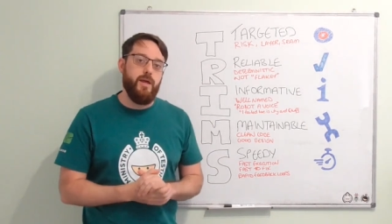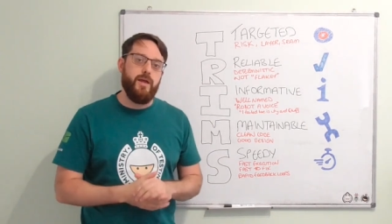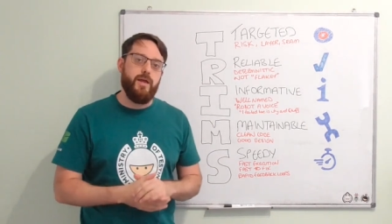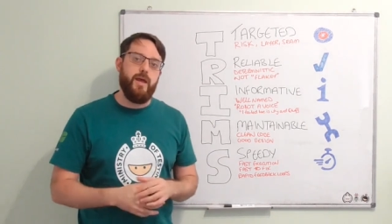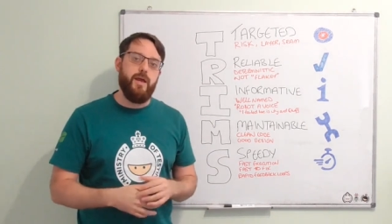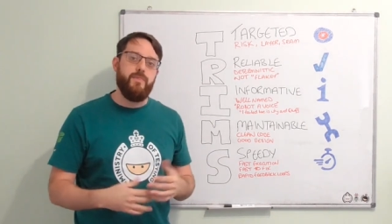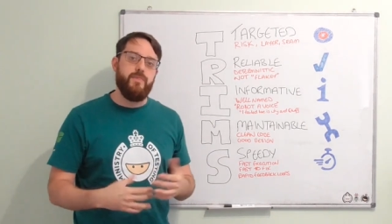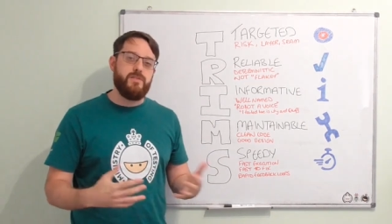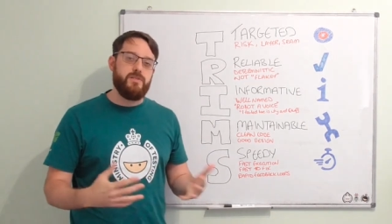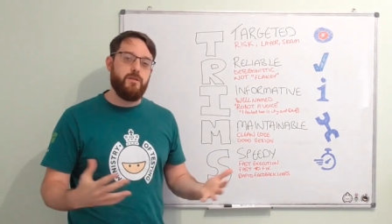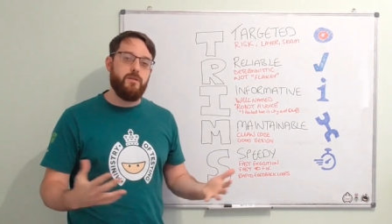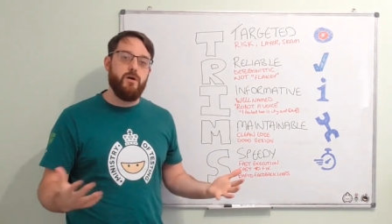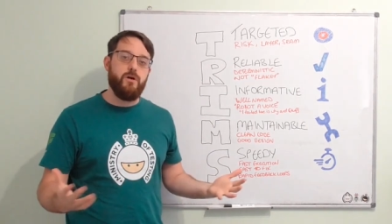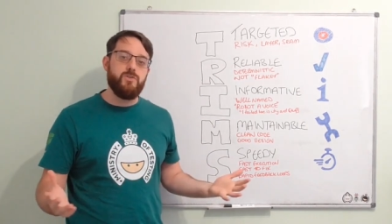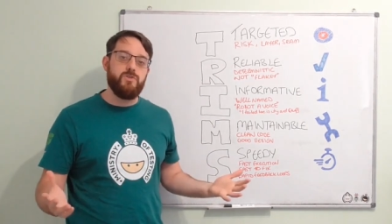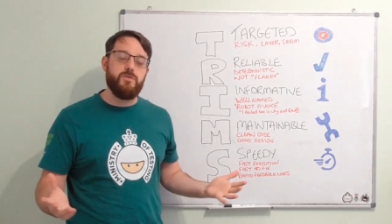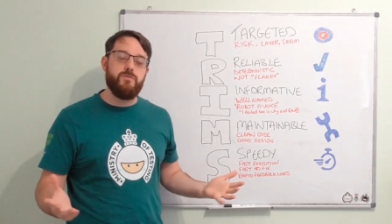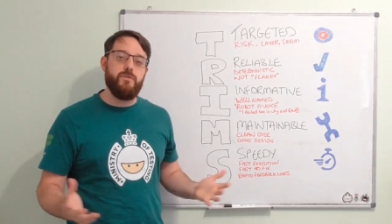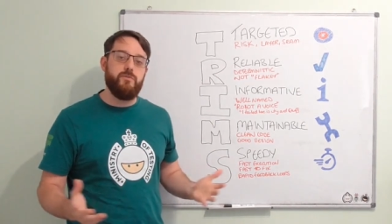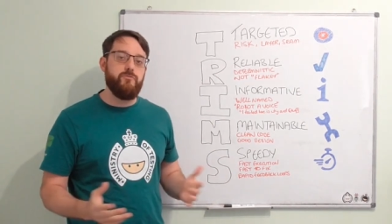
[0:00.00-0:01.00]
Again, there's
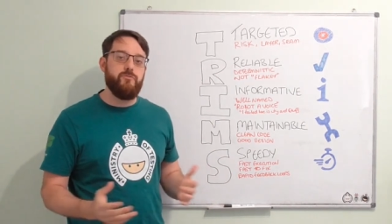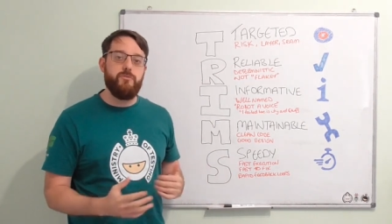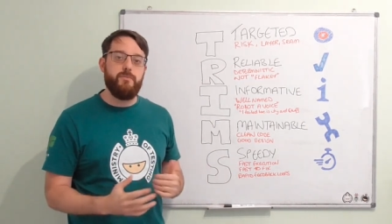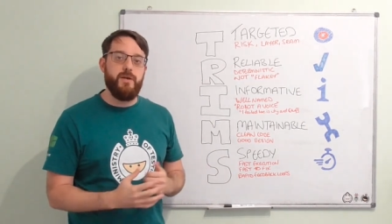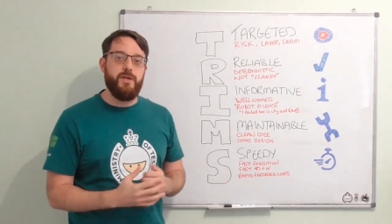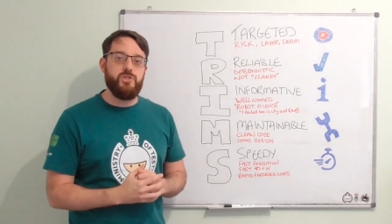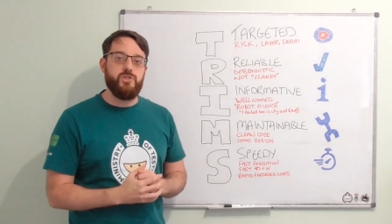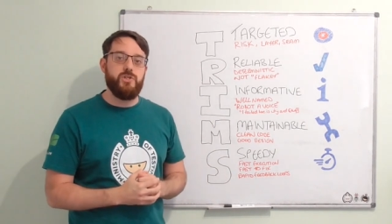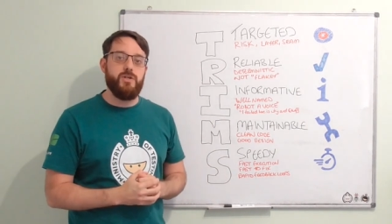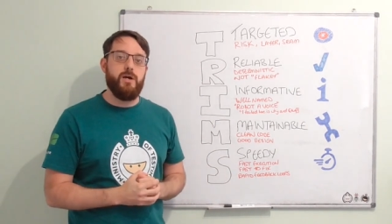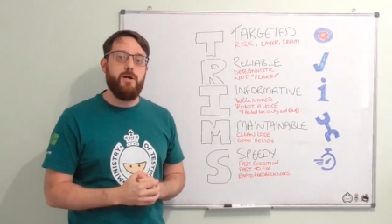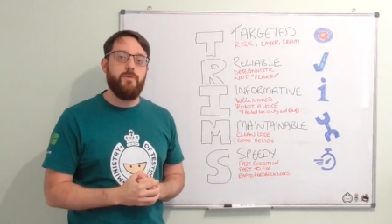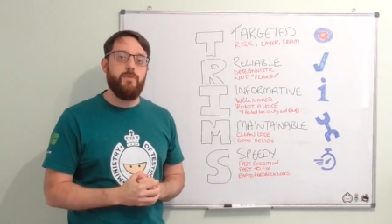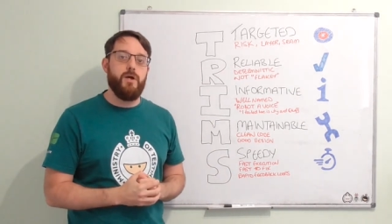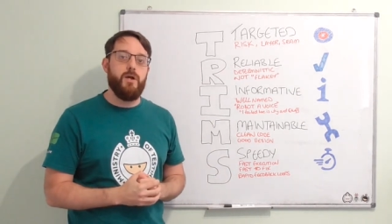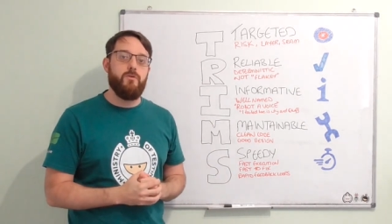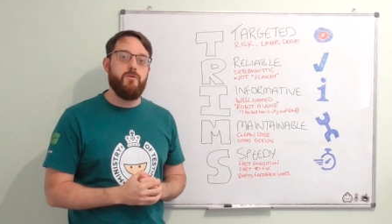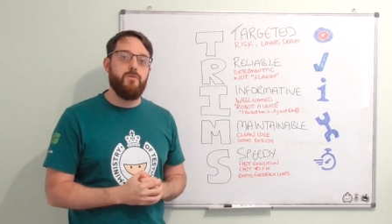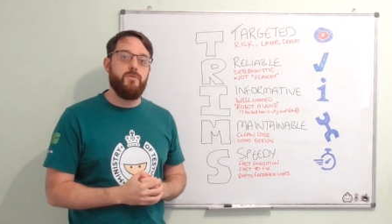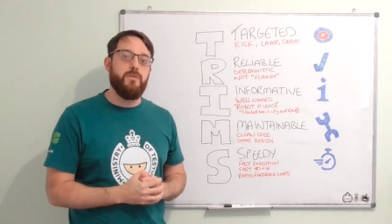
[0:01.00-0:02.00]
lots of information out
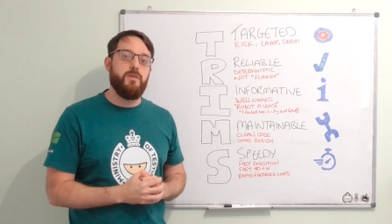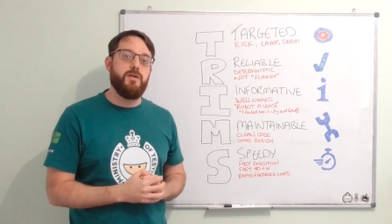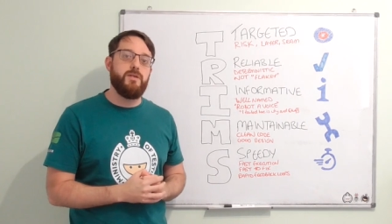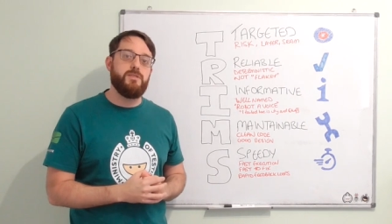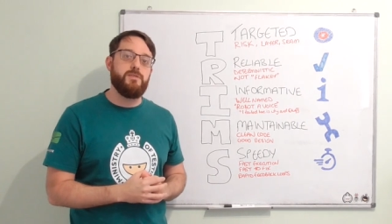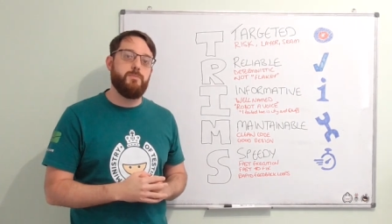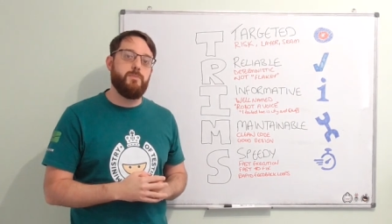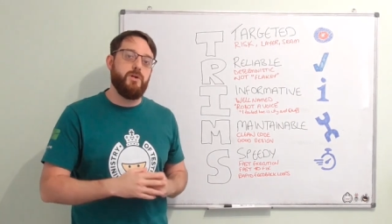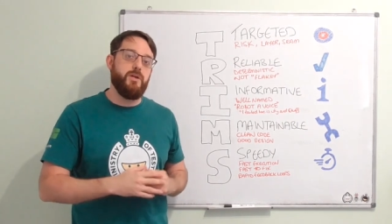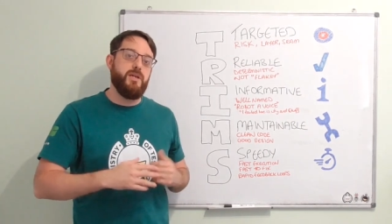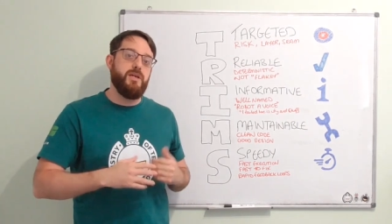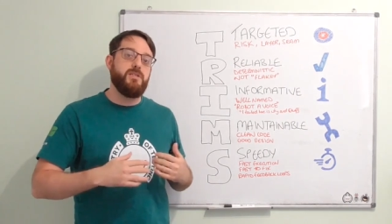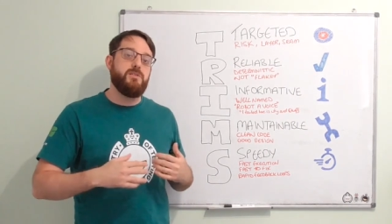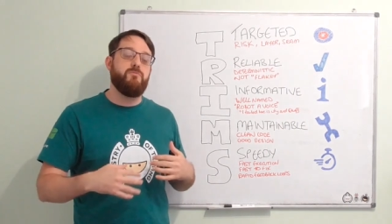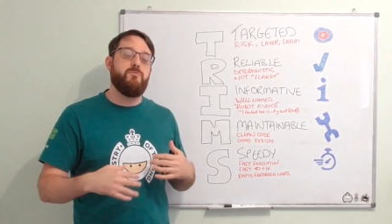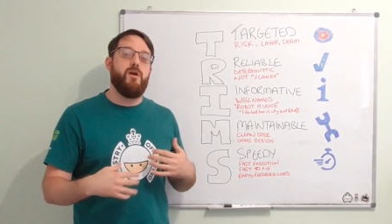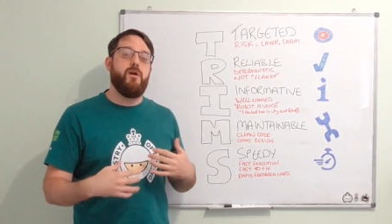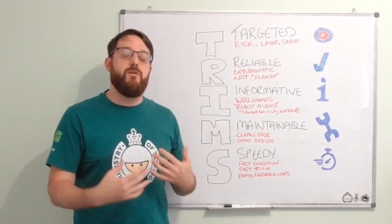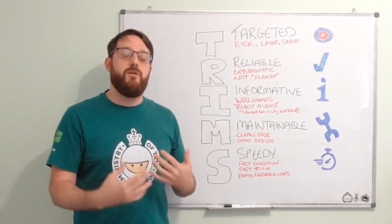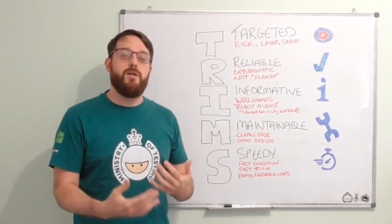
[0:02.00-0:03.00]
there on this, but it is
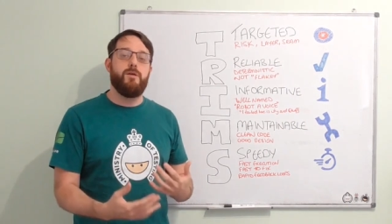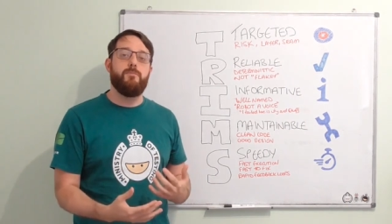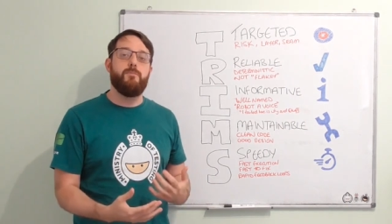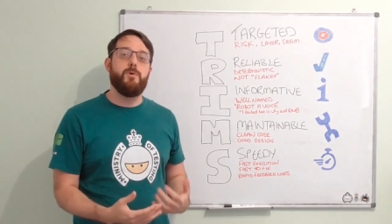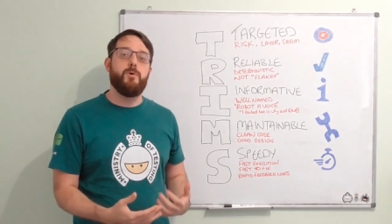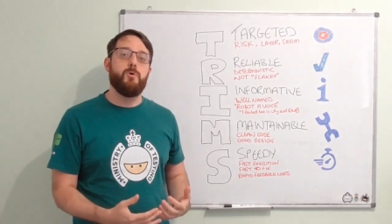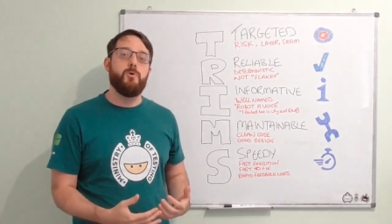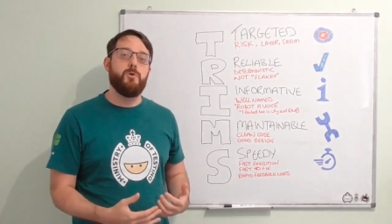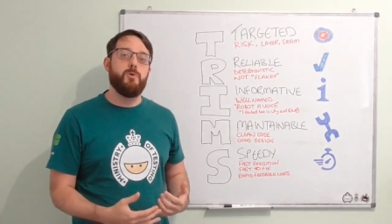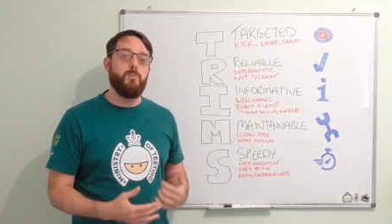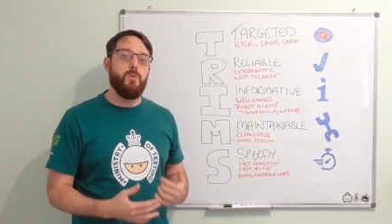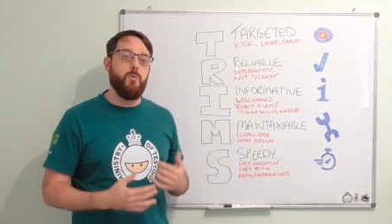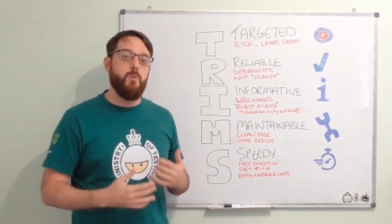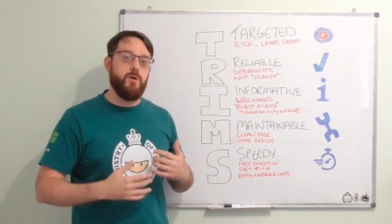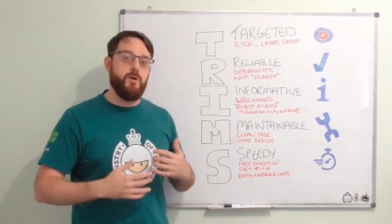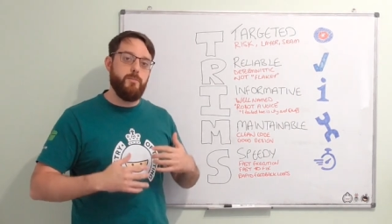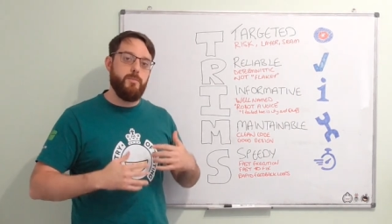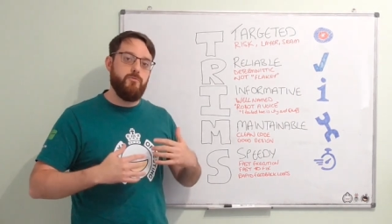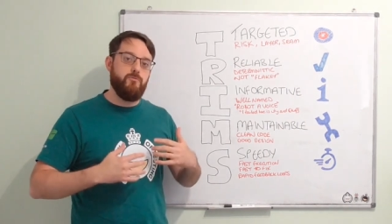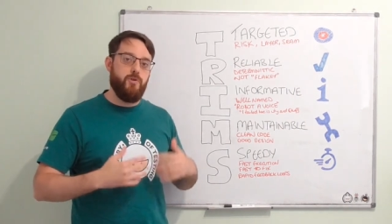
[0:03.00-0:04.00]
very important. We
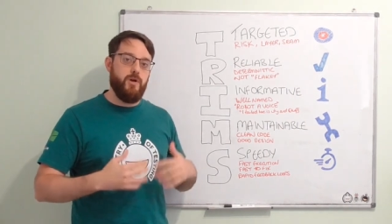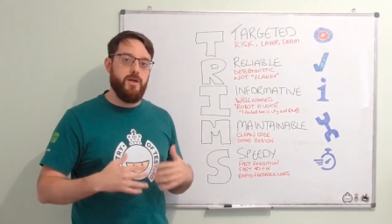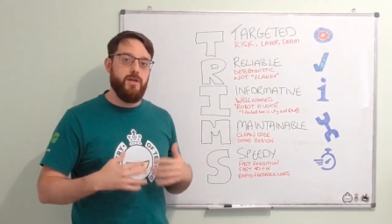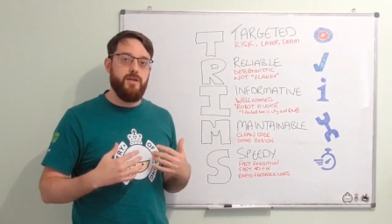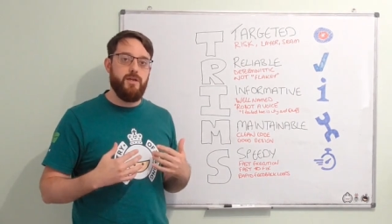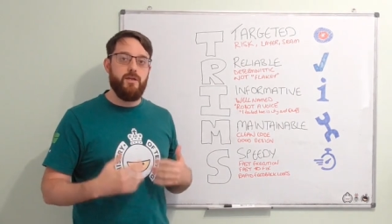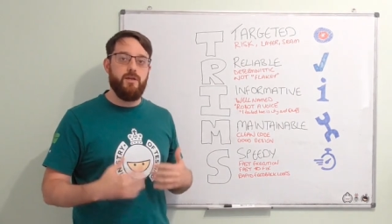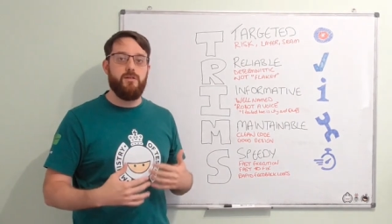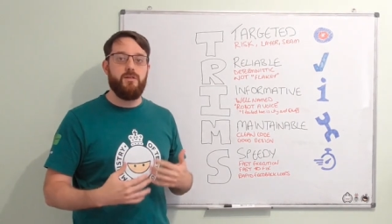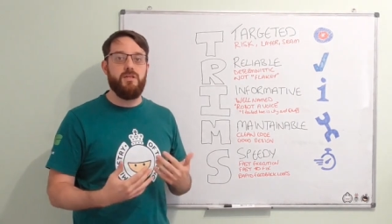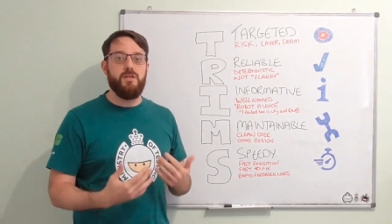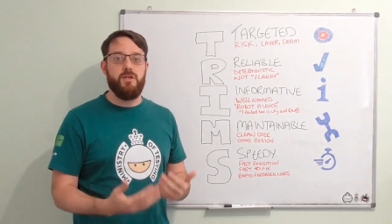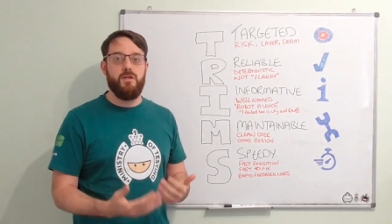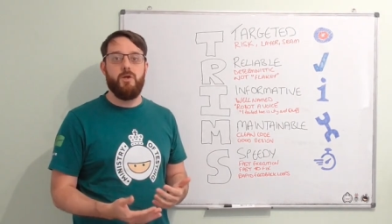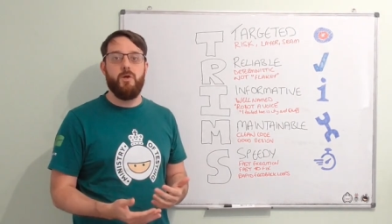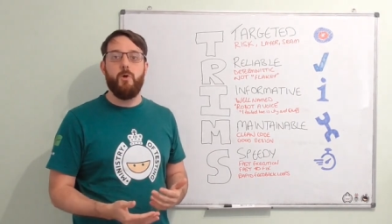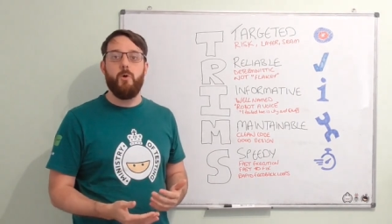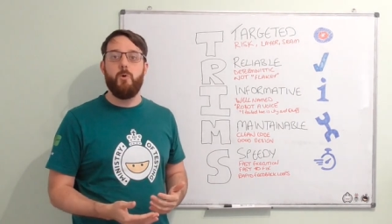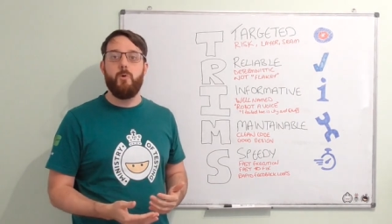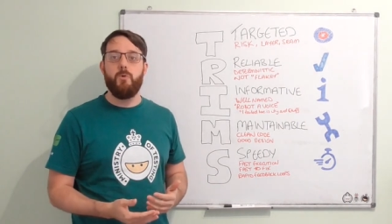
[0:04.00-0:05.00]
want to be writing clean
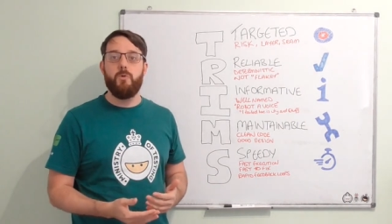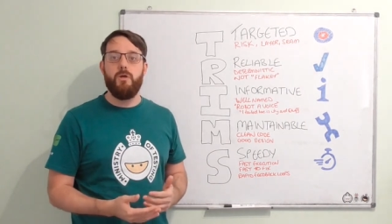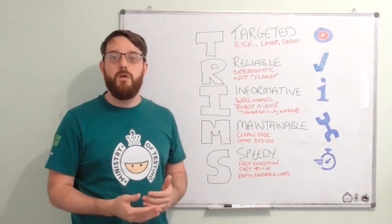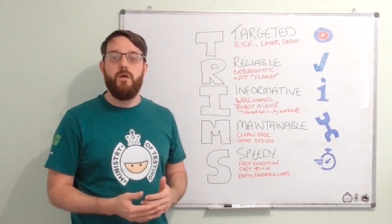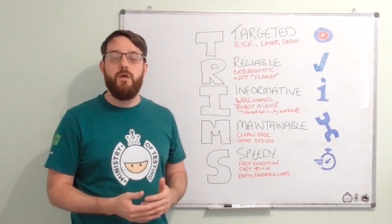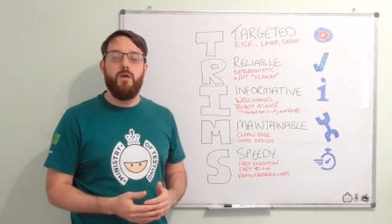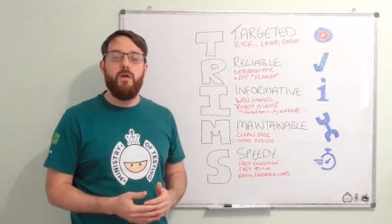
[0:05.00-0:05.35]
code,